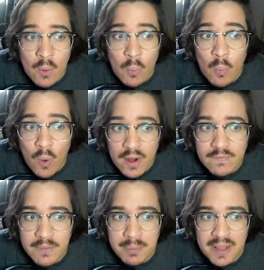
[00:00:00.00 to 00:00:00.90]
One
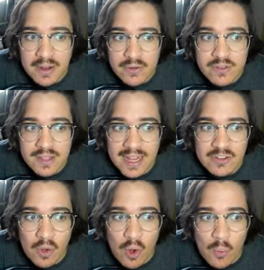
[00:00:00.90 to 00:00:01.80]
of the players like
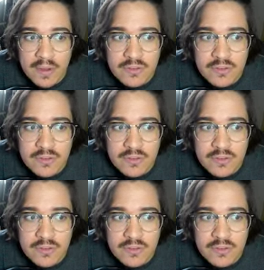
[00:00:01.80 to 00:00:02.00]
to always